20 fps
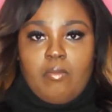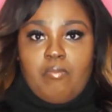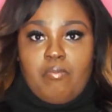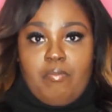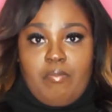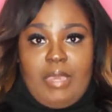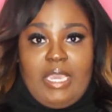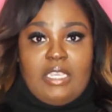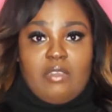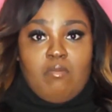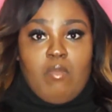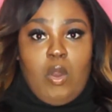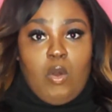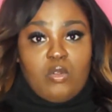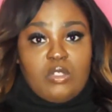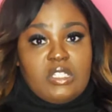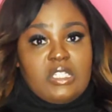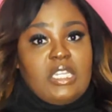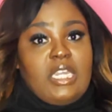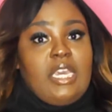Make
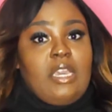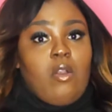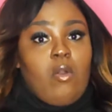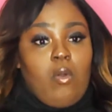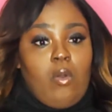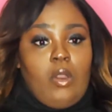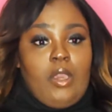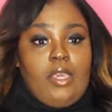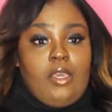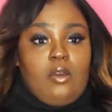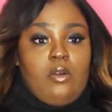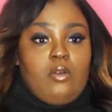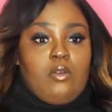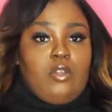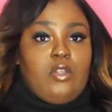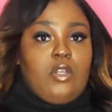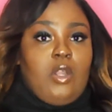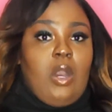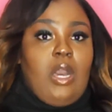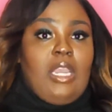mostly oil,
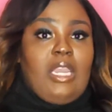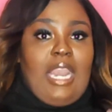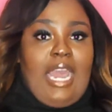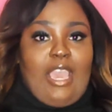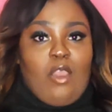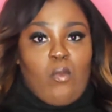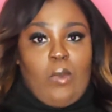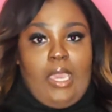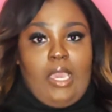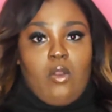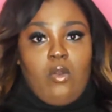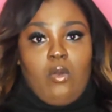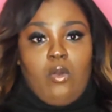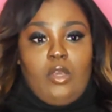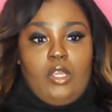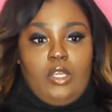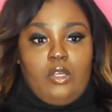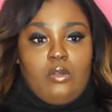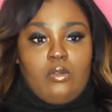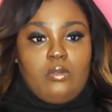a lightweight
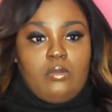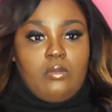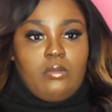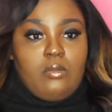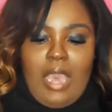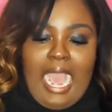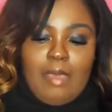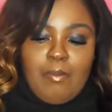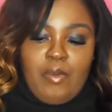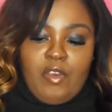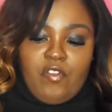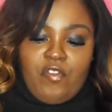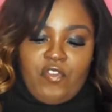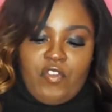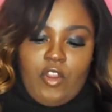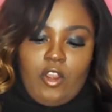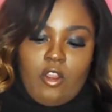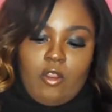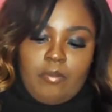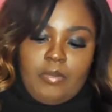oil. I
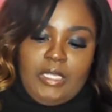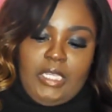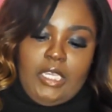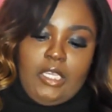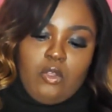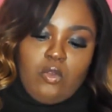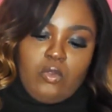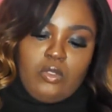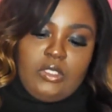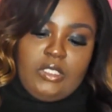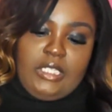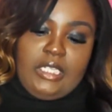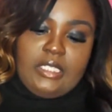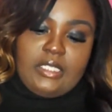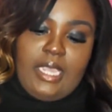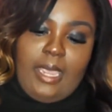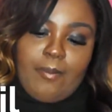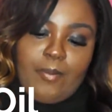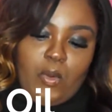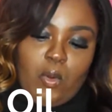preferably use these
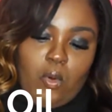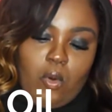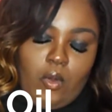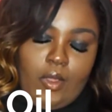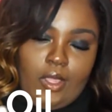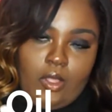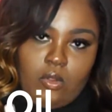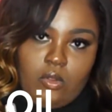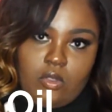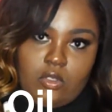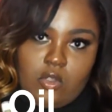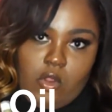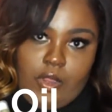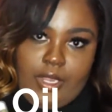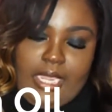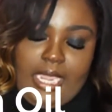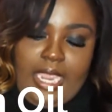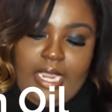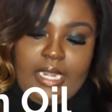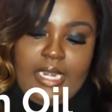type of oils,
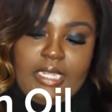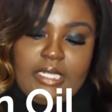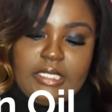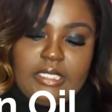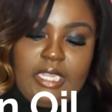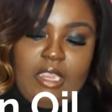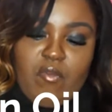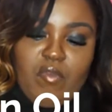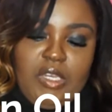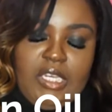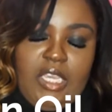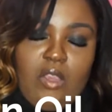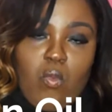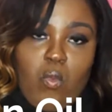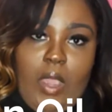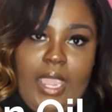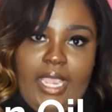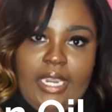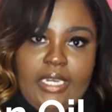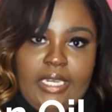organics. They're really
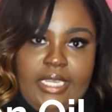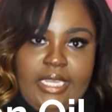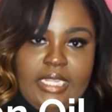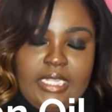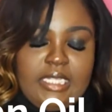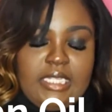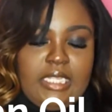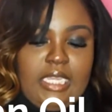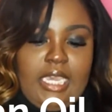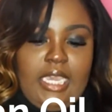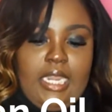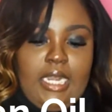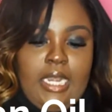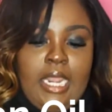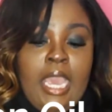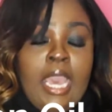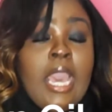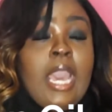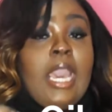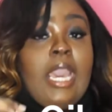weightless and
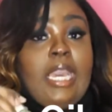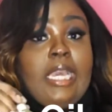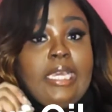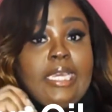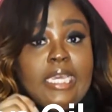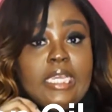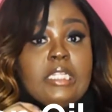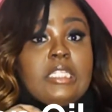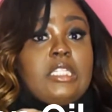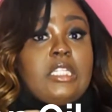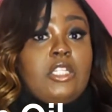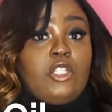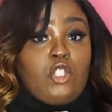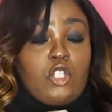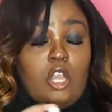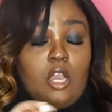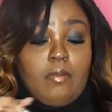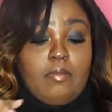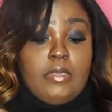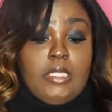it gets the
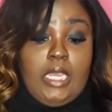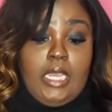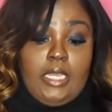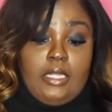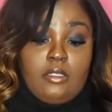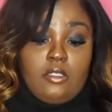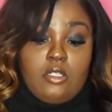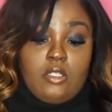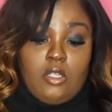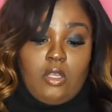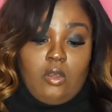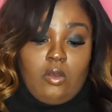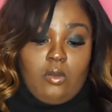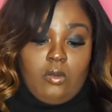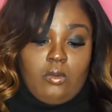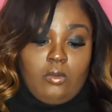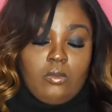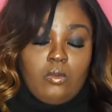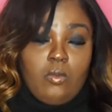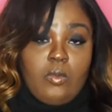job done. So
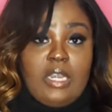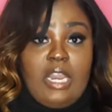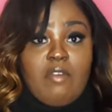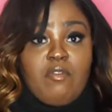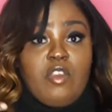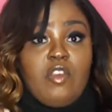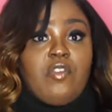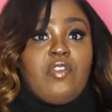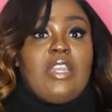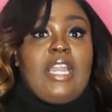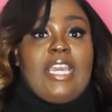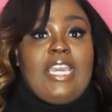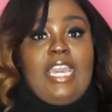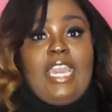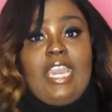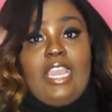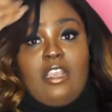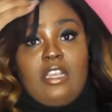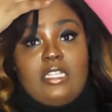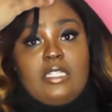whenever you feel like your
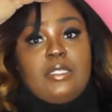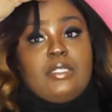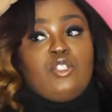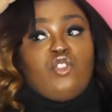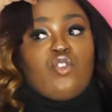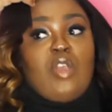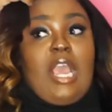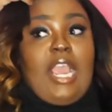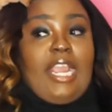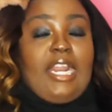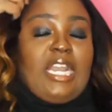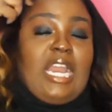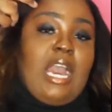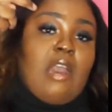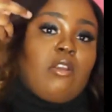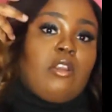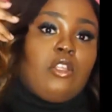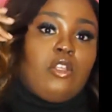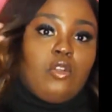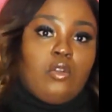hair is drying
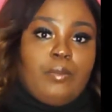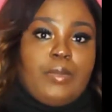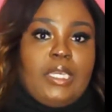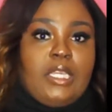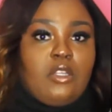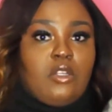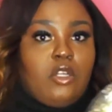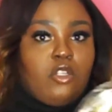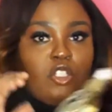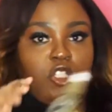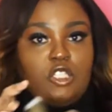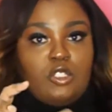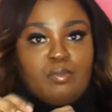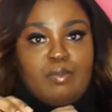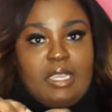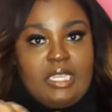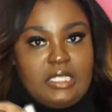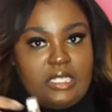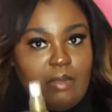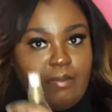out a little bit, just
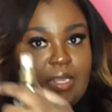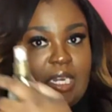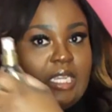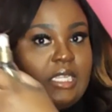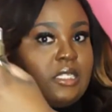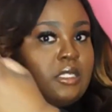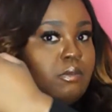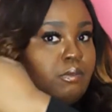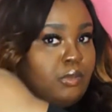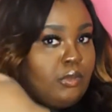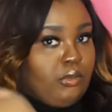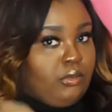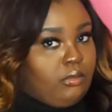spray some of this, boom,